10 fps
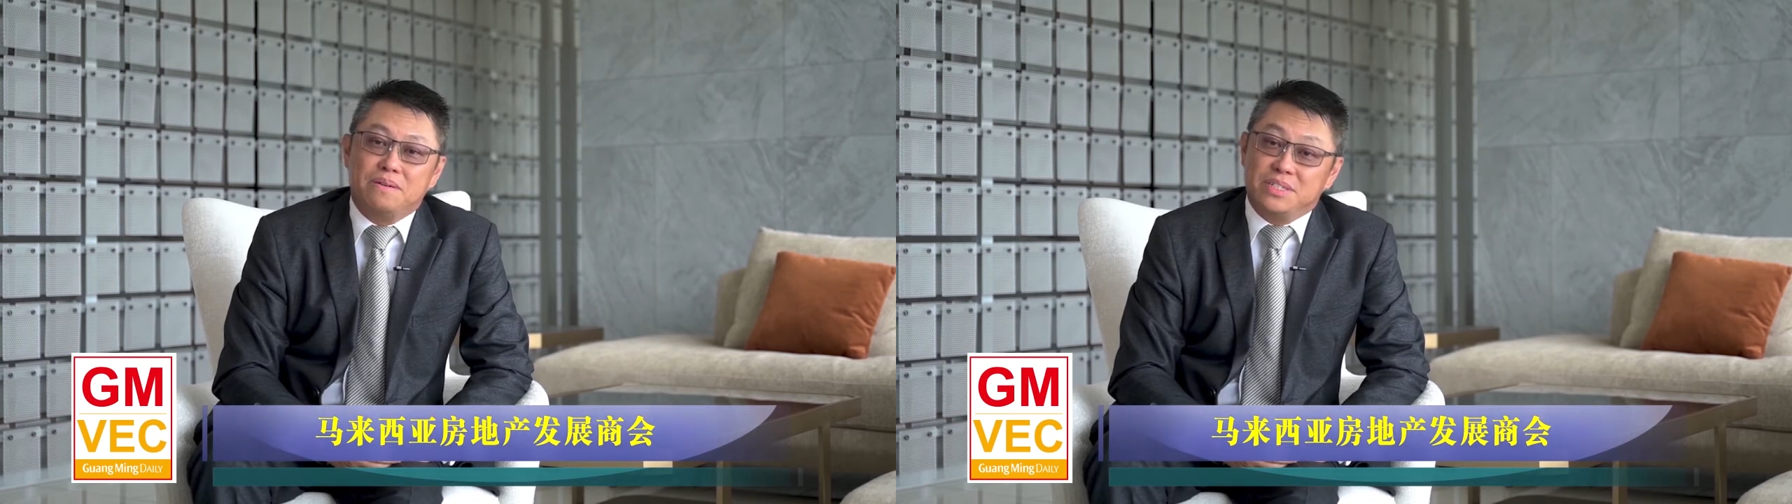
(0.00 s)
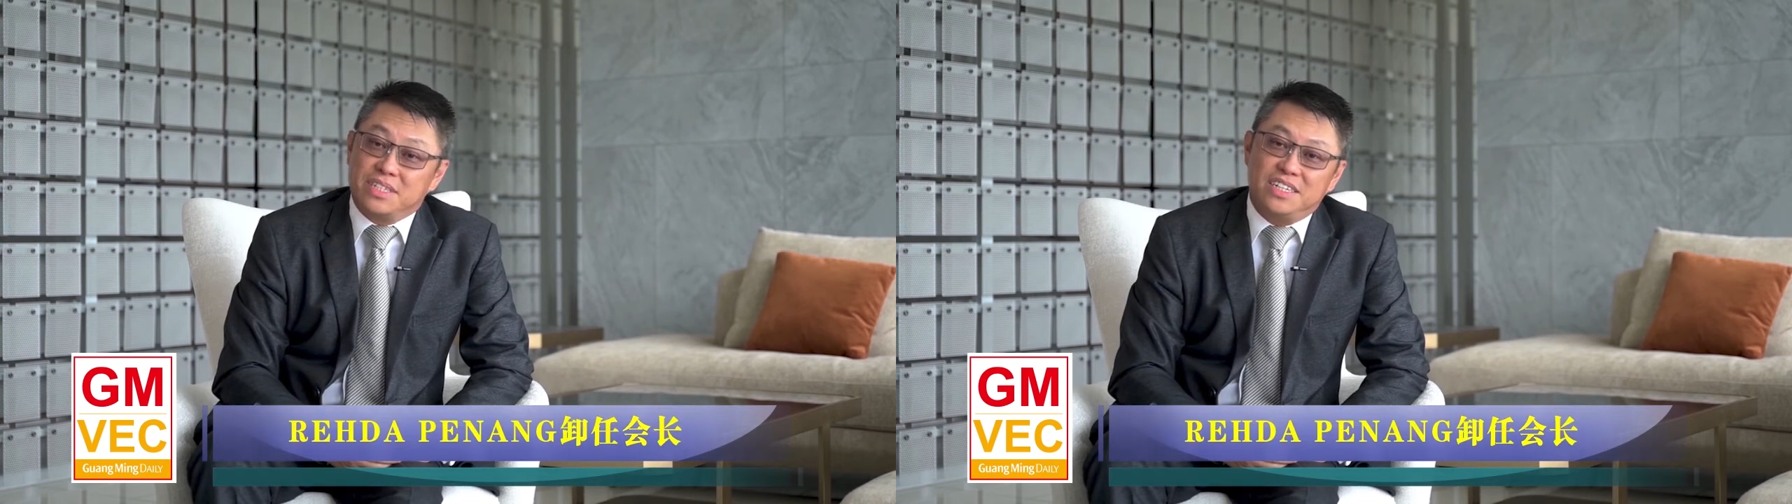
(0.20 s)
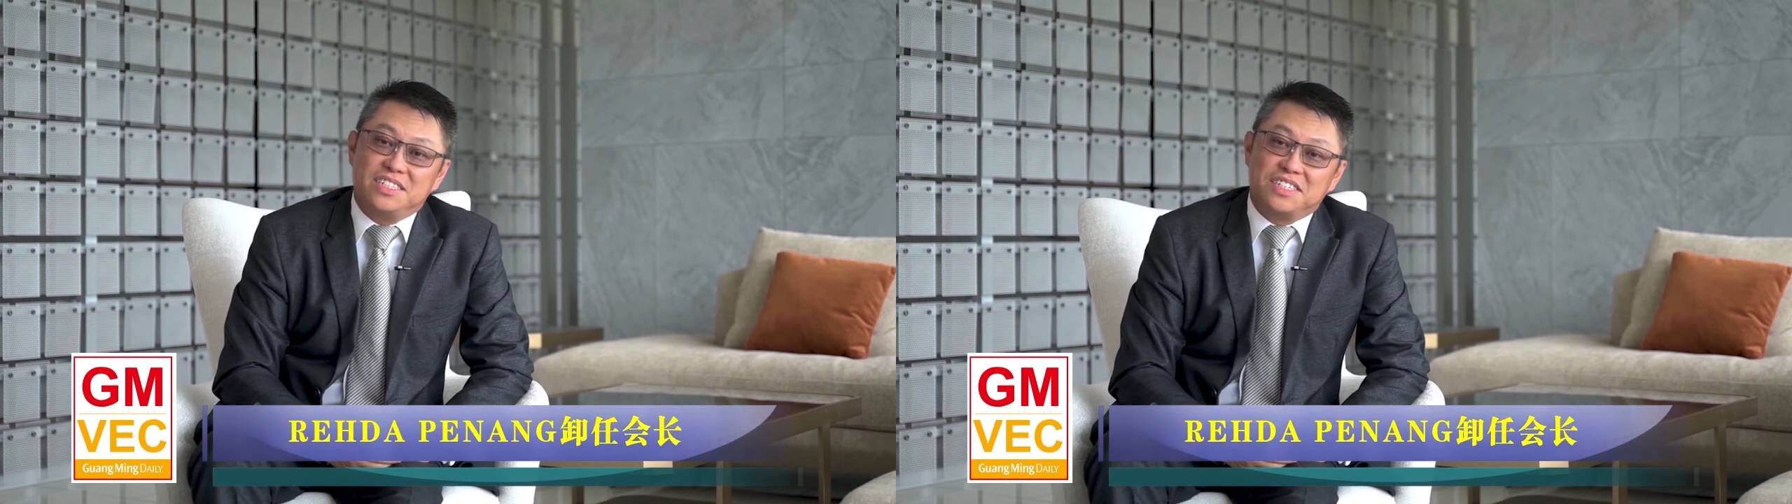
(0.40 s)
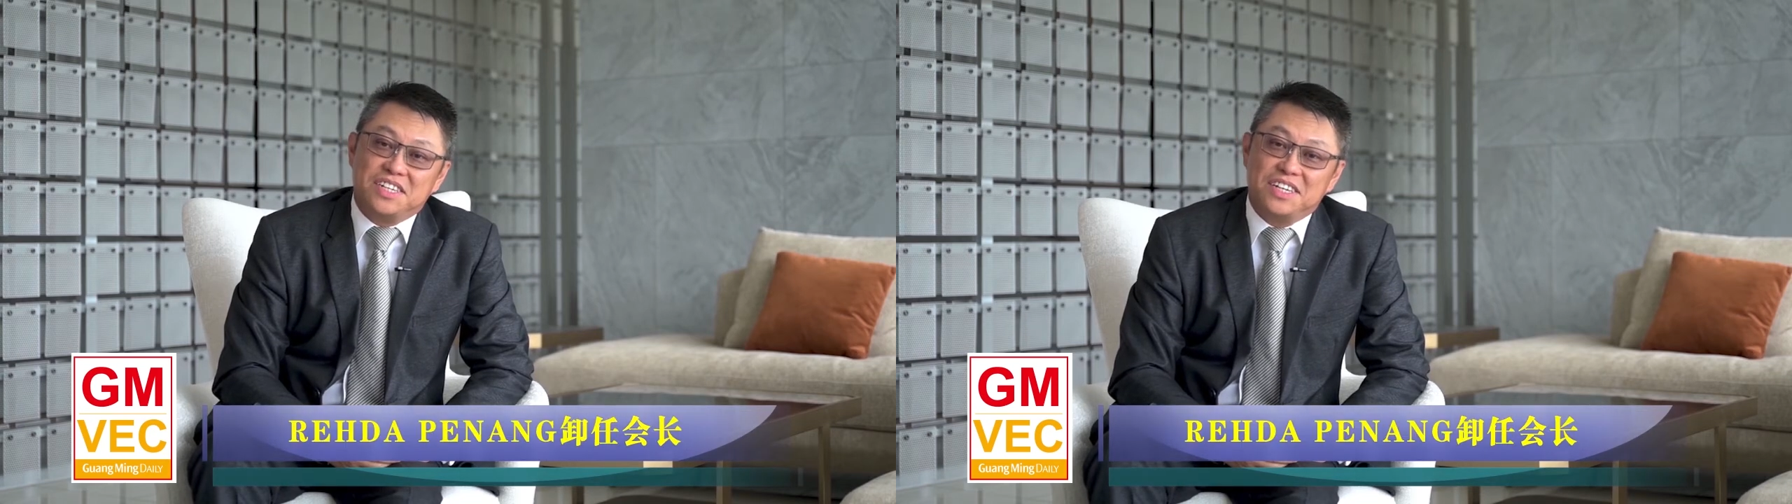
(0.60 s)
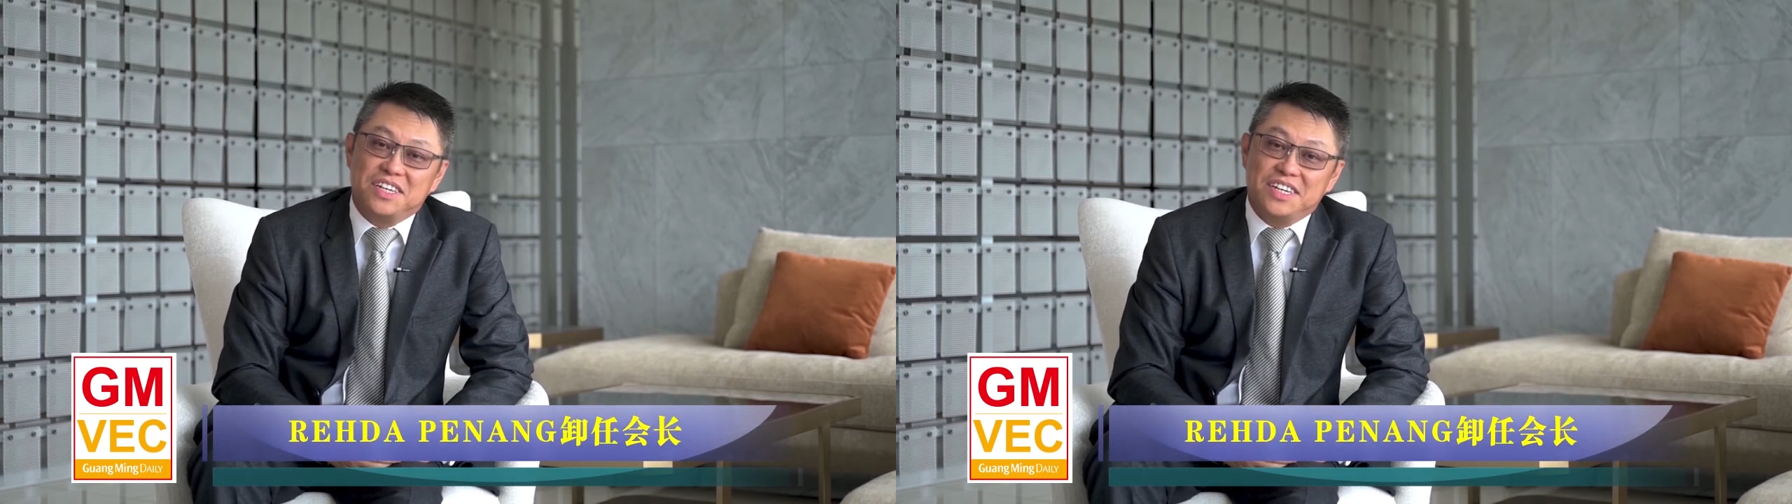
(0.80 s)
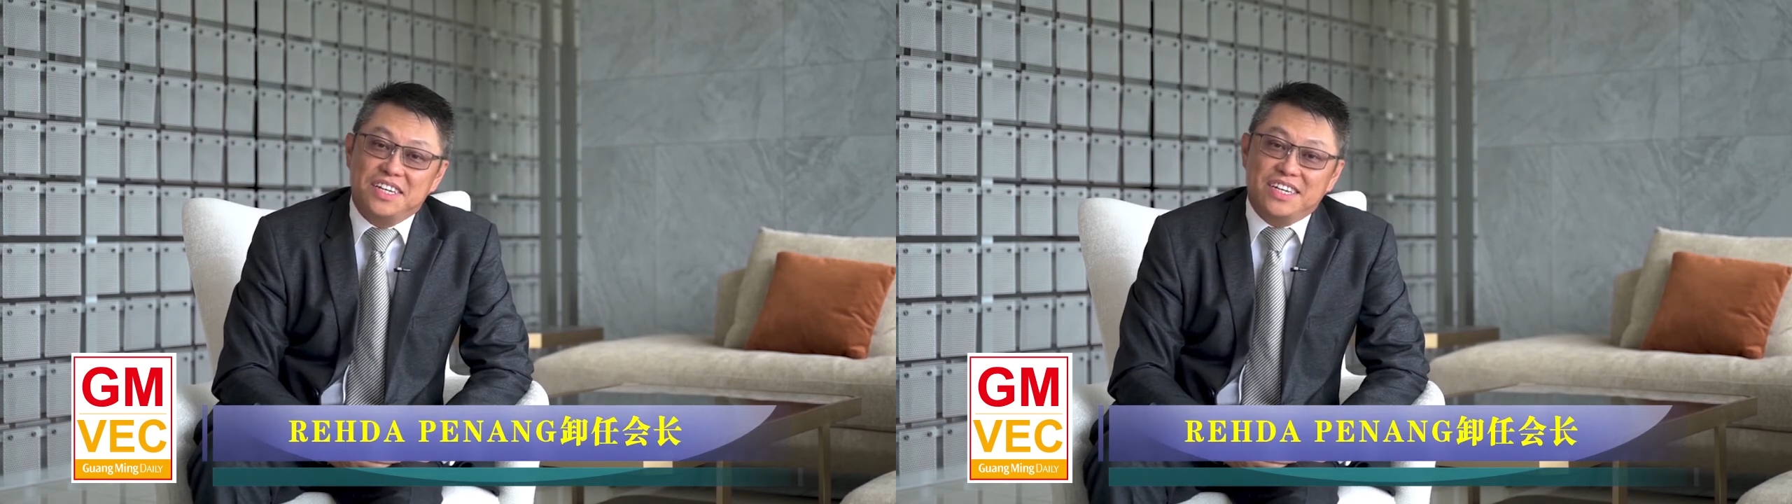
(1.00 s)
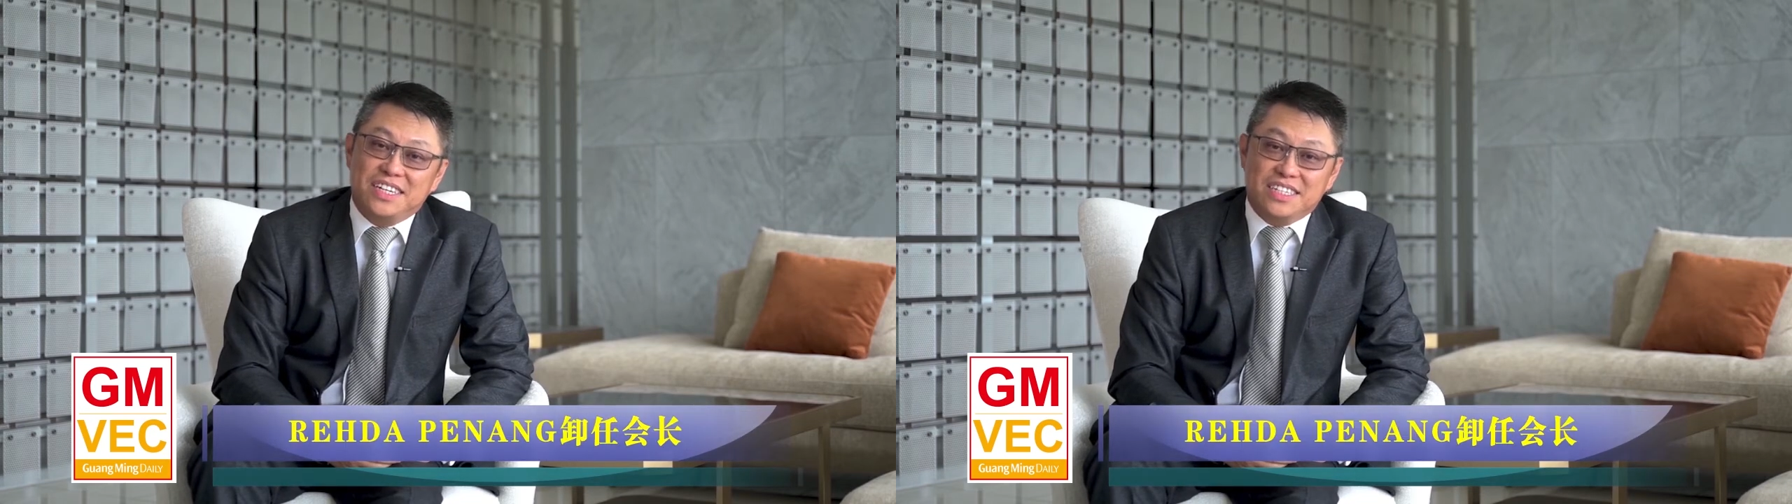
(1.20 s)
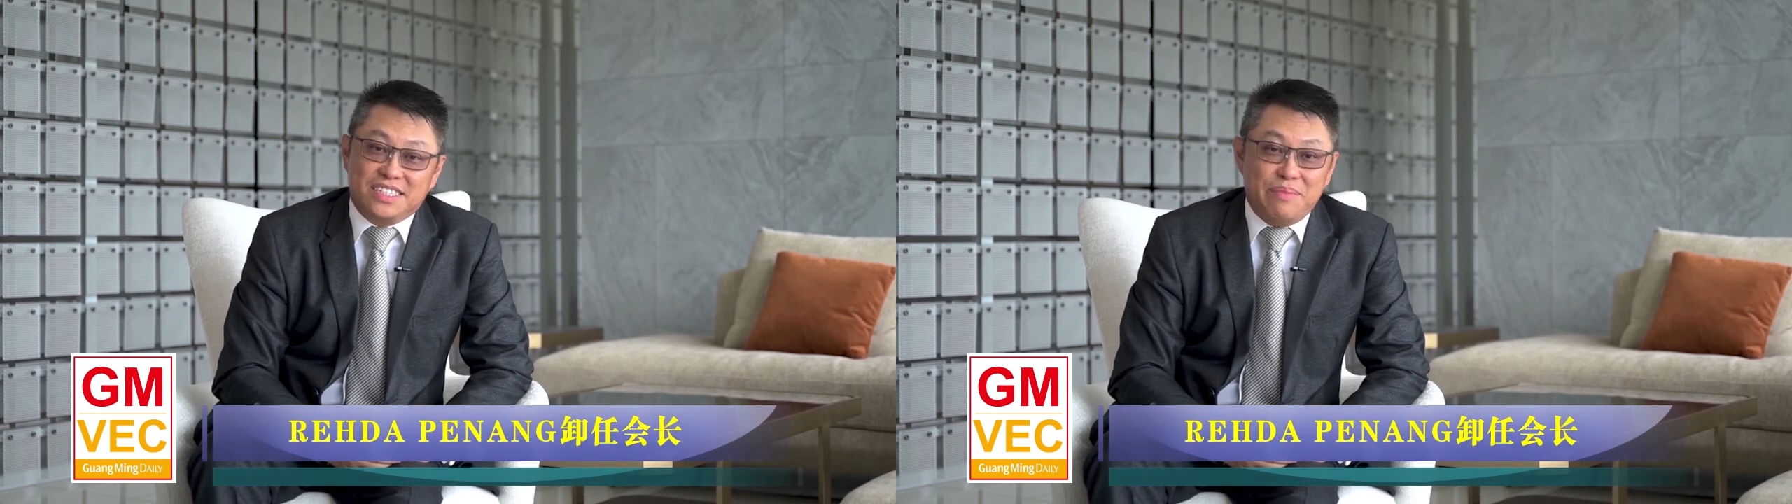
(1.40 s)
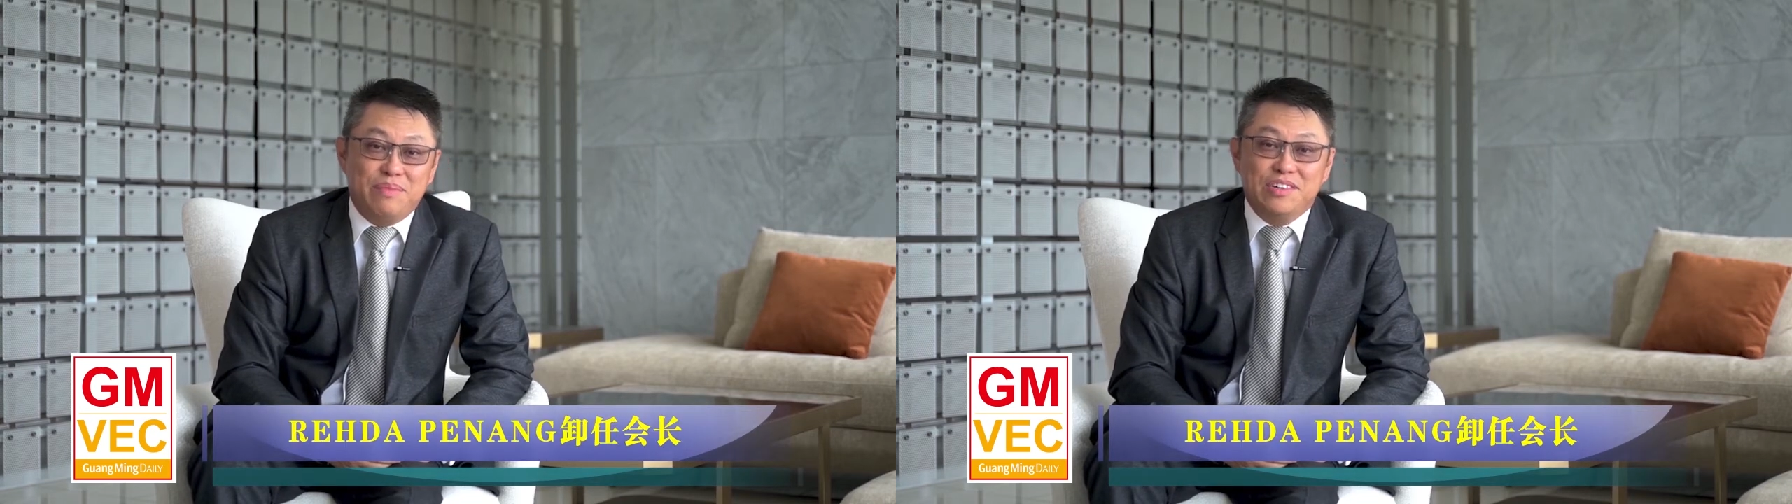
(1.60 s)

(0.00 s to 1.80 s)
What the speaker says: Besides, the stamp